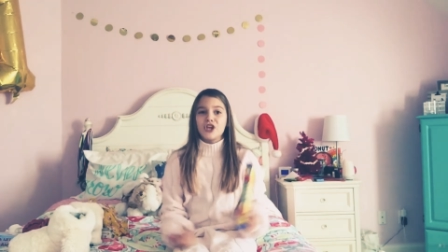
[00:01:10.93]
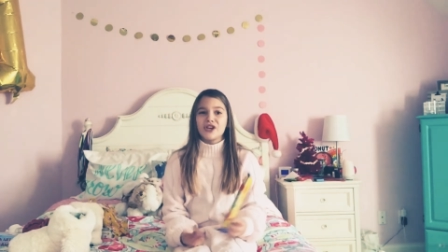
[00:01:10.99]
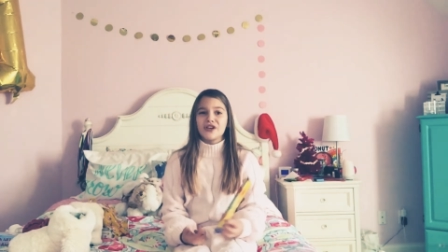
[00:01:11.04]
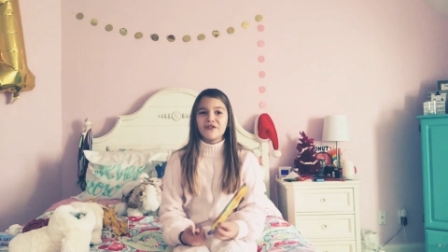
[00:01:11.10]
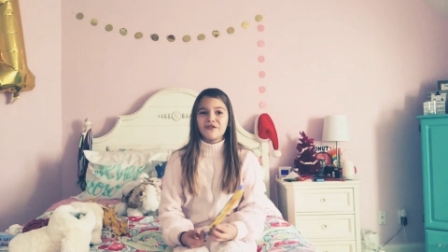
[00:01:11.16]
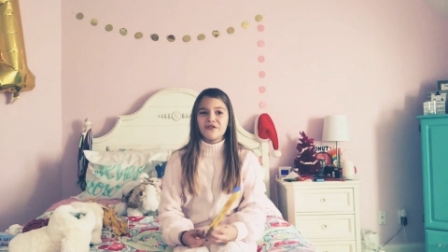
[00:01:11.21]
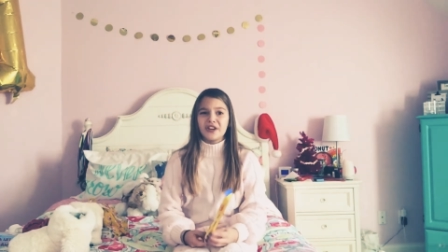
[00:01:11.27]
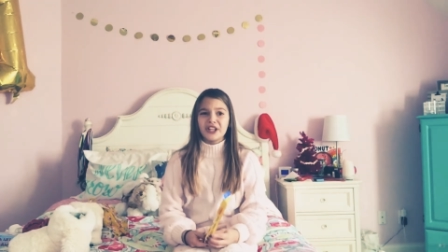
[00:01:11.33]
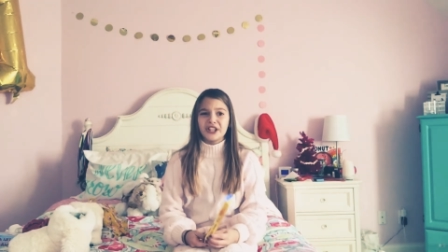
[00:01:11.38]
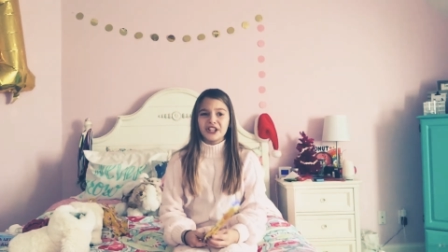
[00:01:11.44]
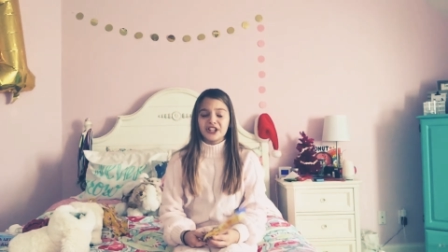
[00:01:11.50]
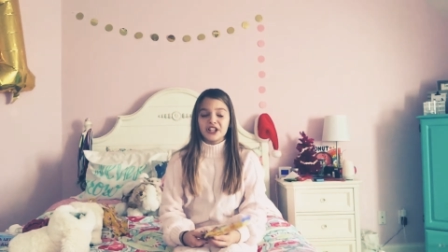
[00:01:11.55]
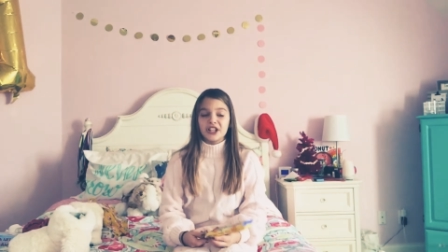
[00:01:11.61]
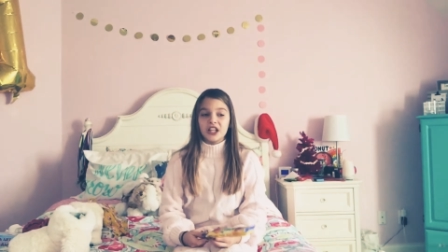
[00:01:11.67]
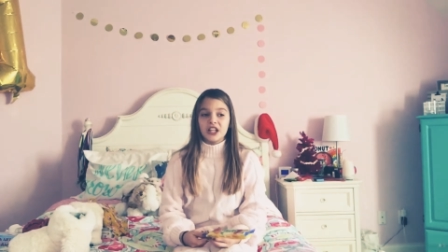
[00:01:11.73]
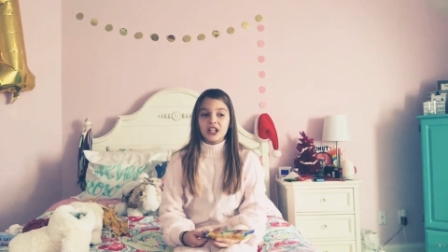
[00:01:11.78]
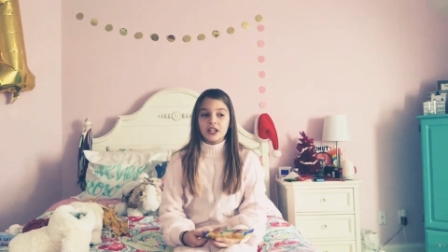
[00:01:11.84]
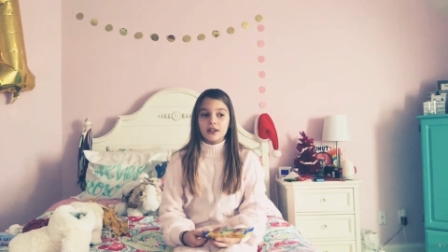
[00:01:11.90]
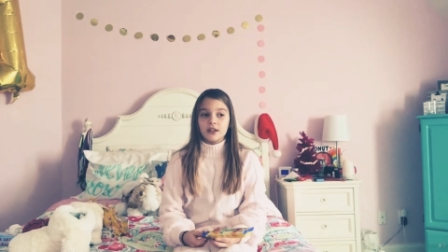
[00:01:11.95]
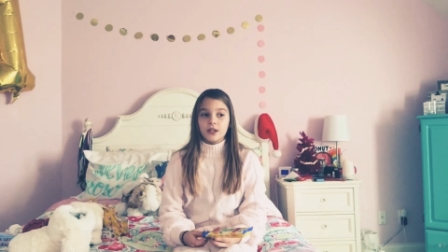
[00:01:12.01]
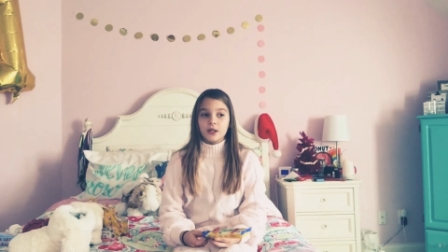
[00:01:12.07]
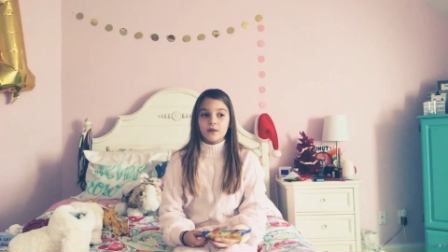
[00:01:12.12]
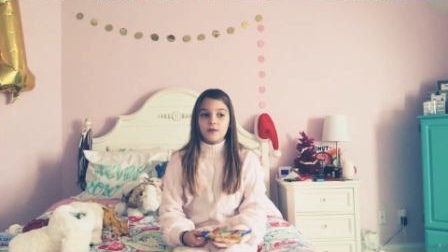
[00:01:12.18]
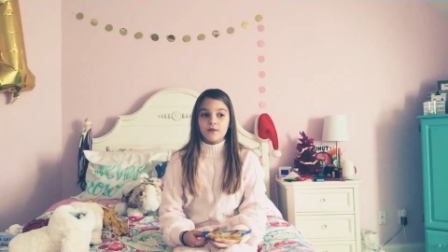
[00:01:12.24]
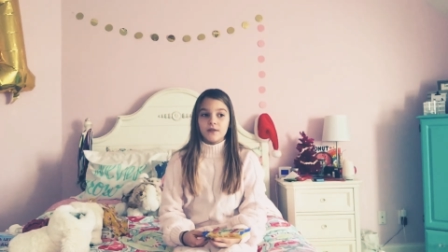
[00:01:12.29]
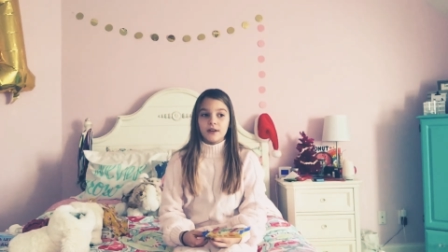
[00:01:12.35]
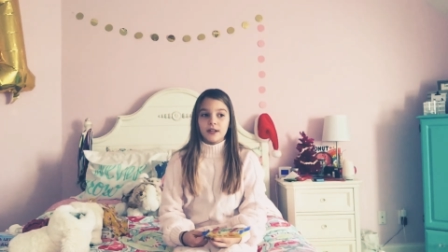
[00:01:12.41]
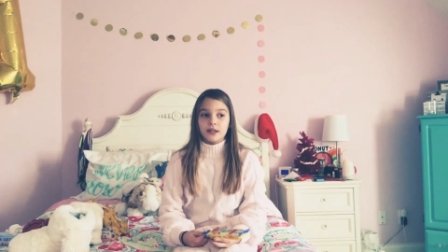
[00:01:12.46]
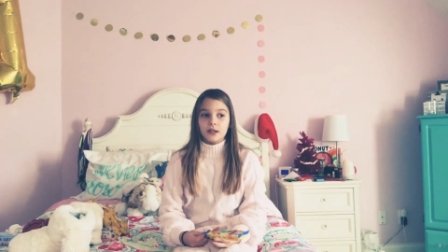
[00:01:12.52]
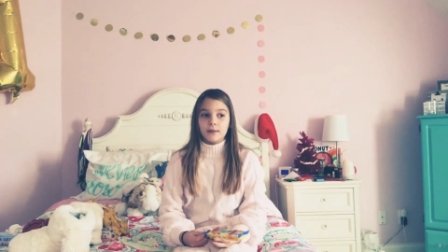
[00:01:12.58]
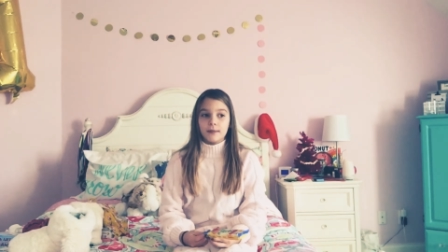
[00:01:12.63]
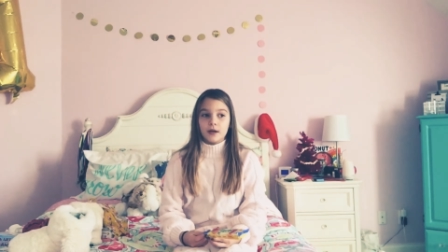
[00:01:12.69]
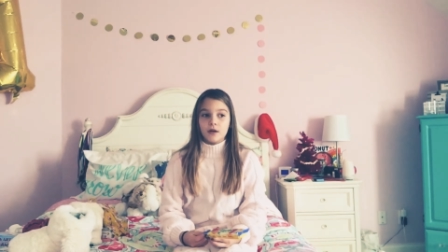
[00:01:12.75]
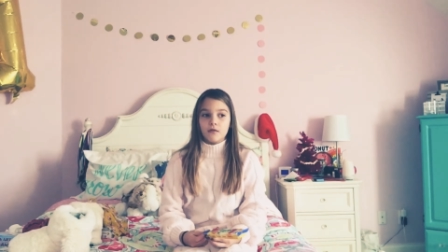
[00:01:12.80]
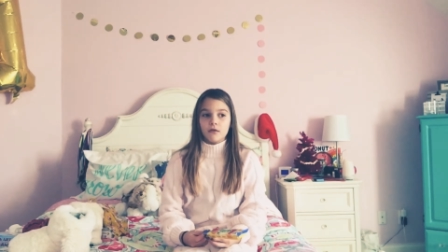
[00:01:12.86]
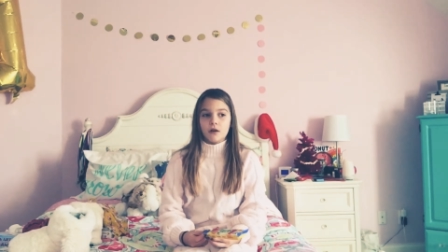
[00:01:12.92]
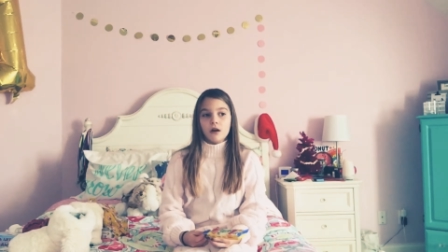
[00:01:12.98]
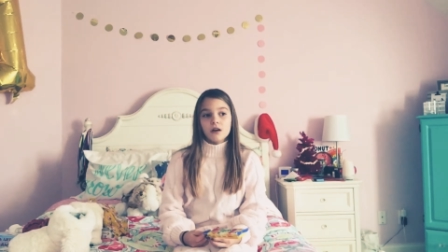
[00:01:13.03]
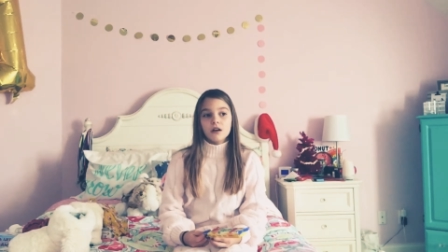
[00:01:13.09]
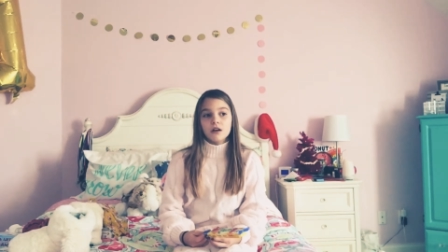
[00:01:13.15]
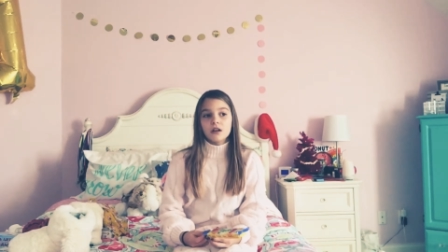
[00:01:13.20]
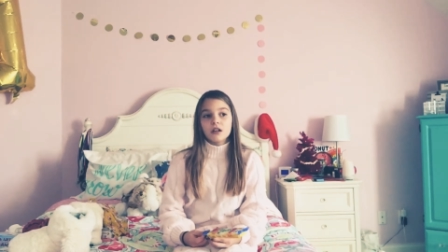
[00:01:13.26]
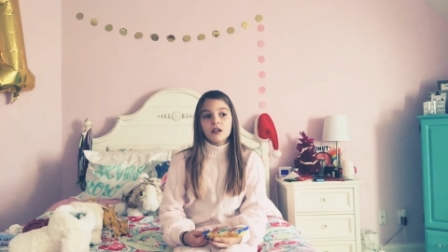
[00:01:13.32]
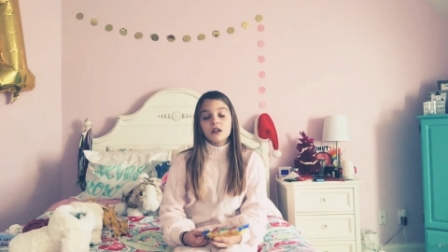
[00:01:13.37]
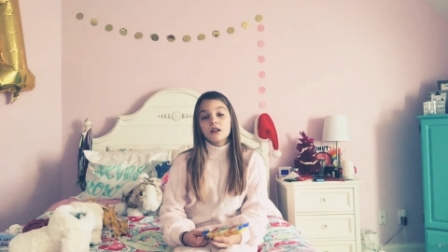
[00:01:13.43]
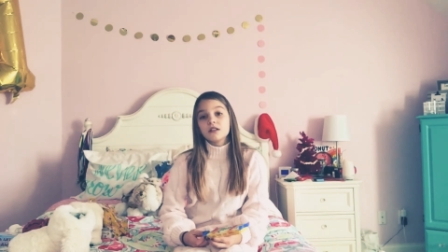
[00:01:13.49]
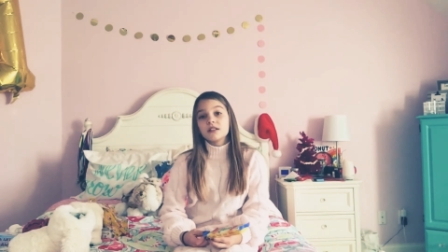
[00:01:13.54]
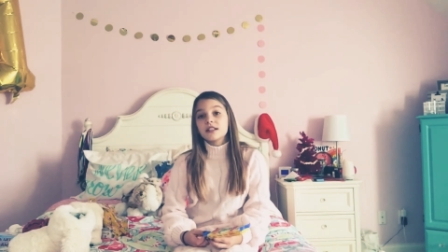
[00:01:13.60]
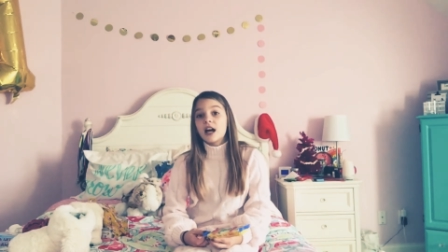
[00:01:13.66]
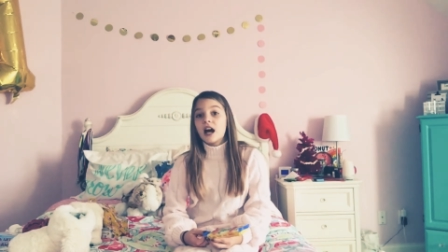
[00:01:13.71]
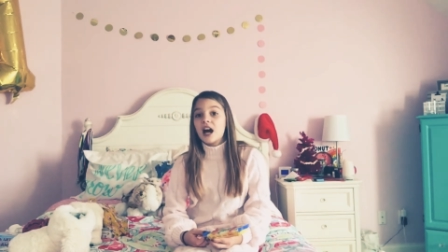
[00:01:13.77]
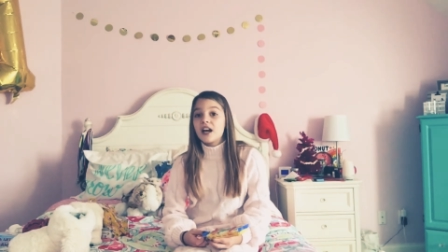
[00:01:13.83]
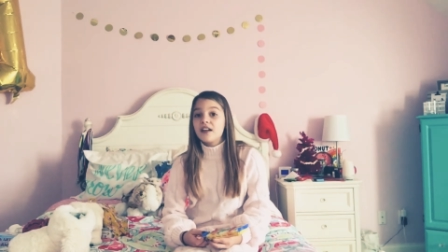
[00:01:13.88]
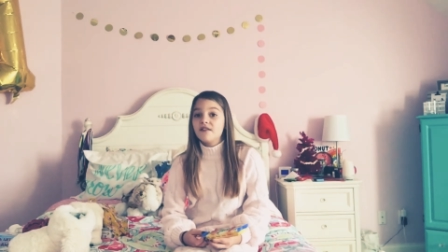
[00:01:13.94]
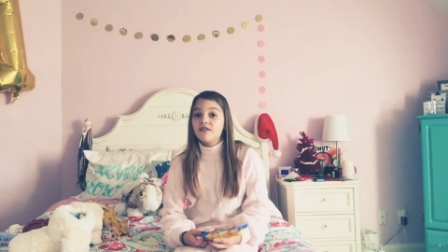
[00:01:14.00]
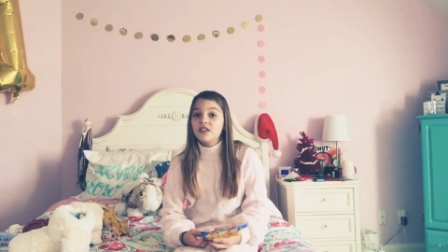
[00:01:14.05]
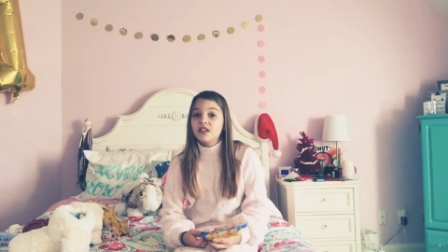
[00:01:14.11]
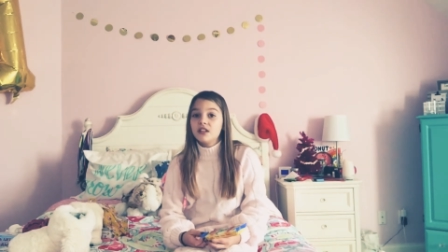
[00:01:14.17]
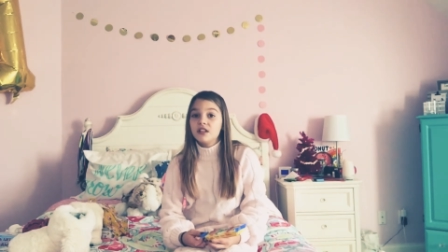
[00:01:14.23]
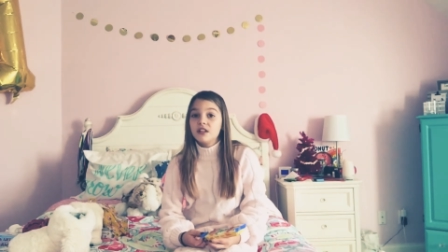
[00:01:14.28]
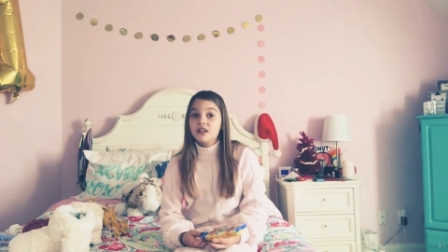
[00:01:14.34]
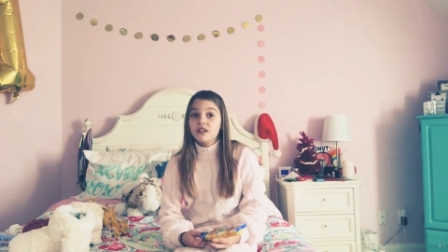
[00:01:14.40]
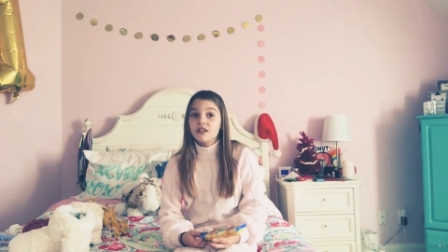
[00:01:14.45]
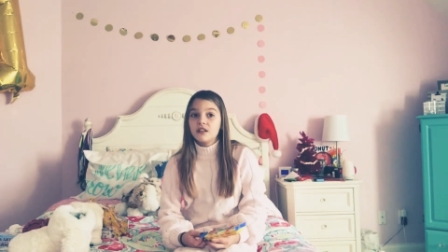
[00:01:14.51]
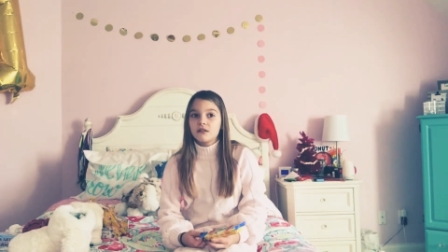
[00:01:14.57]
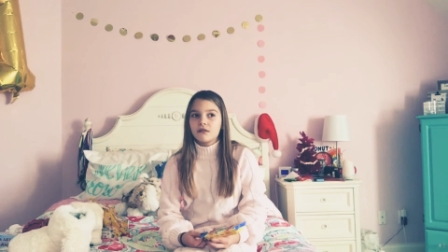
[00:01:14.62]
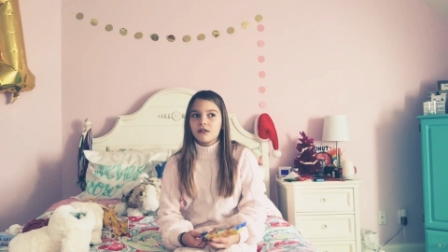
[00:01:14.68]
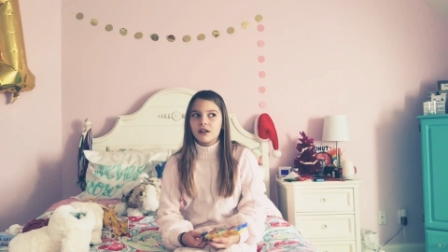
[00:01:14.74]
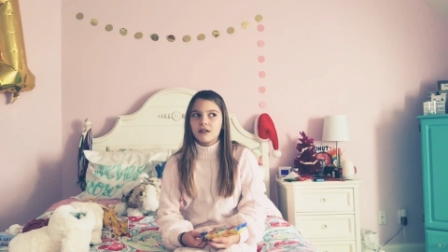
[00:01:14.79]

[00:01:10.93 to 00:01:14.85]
You can find them like you can find them at Walgreens, Hy-Vee,